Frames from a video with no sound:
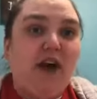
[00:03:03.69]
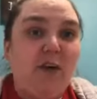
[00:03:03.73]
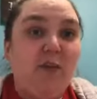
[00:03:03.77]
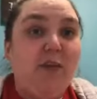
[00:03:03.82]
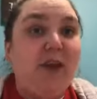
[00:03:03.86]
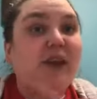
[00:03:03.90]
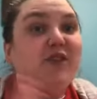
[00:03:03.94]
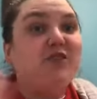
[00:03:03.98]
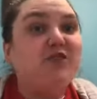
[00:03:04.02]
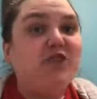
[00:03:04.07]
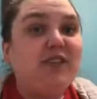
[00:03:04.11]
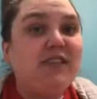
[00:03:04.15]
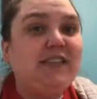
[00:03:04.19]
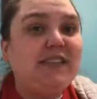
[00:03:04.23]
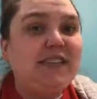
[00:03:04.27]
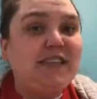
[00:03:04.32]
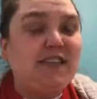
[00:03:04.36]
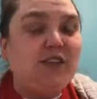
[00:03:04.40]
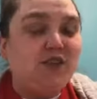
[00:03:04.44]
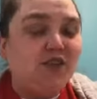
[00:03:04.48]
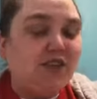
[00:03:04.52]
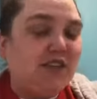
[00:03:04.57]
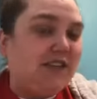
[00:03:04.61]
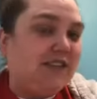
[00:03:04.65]
we actually
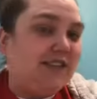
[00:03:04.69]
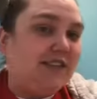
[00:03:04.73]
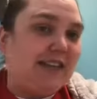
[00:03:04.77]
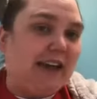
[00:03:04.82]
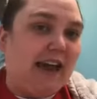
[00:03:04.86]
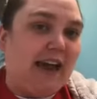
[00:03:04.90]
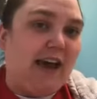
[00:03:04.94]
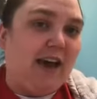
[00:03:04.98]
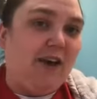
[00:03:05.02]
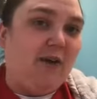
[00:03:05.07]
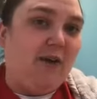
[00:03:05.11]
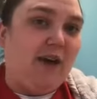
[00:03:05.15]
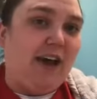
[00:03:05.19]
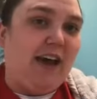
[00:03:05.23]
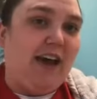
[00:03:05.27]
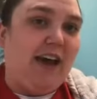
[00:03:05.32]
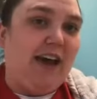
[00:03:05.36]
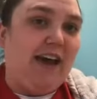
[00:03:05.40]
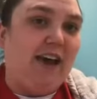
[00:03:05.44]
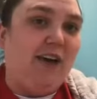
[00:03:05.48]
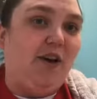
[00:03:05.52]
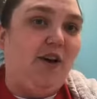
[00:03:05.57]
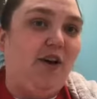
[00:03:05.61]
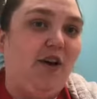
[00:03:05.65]
teach this out
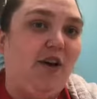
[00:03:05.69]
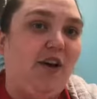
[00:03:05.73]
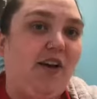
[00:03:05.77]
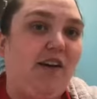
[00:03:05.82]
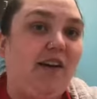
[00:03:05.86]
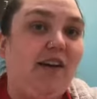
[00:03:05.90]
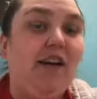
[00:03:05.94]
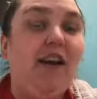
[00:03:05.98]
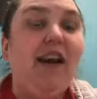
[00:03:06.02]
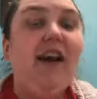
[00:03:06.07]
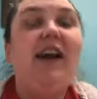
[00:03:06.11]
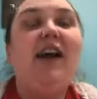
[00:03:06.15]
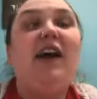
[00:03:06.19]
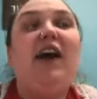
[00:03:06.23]
at our